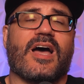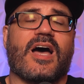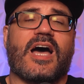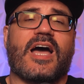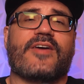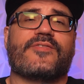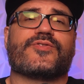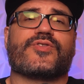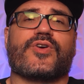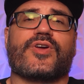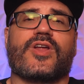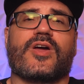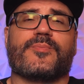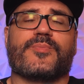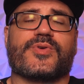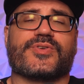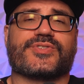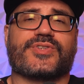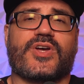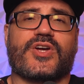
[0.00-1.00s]
I've tried on
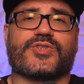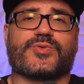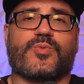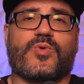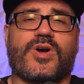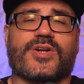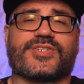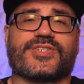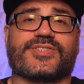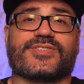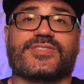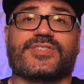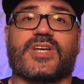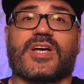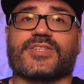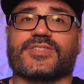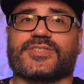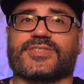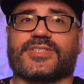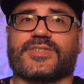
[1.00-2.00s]
Presage watches
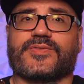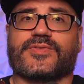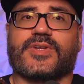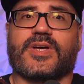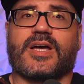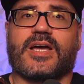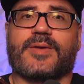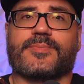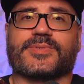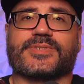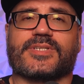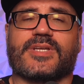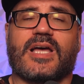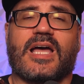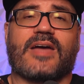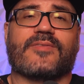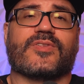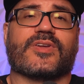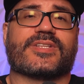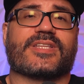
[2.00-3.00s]
dozens of times.
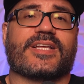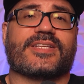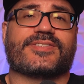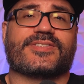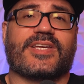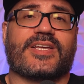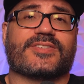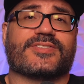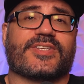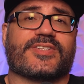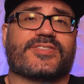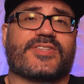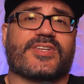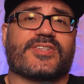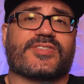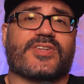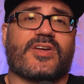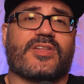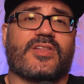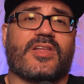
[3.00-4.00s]
I've looked at sales
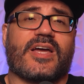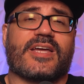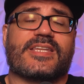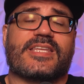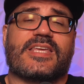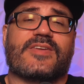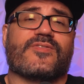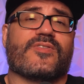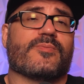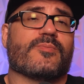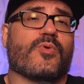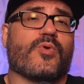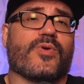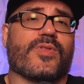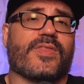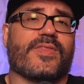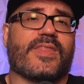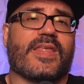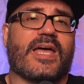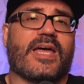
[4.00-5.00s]
listings online even more
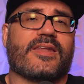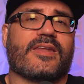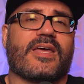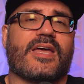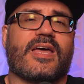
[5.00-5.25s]
than that.